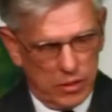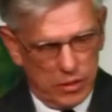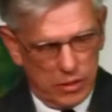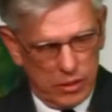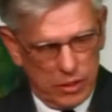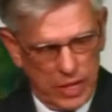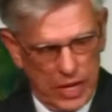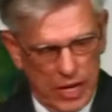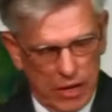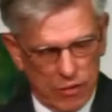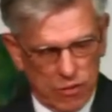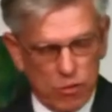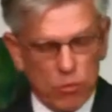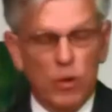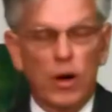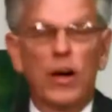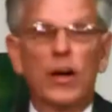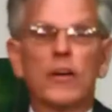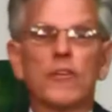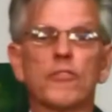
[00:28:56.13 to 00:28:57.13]

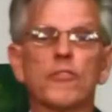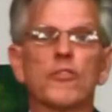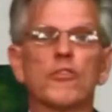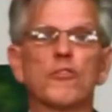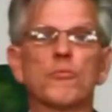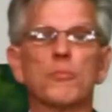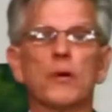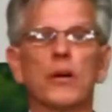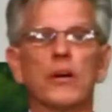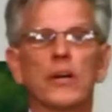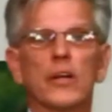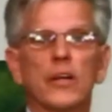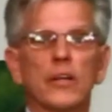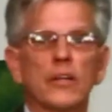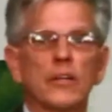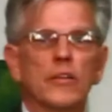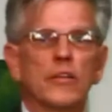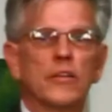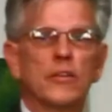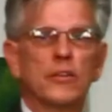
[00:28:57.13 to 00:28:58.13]
Housewife was
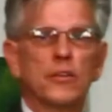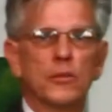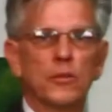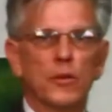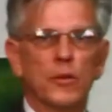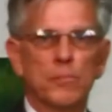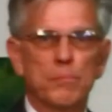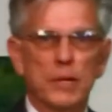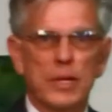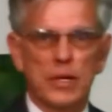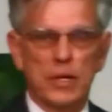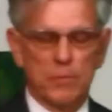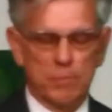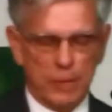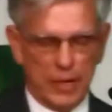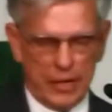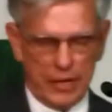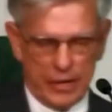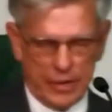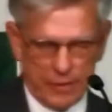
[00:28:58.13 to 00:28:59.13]
married to a mean
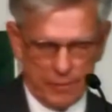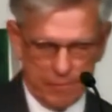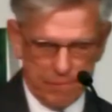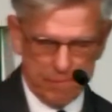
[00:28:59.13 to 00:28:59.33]
man.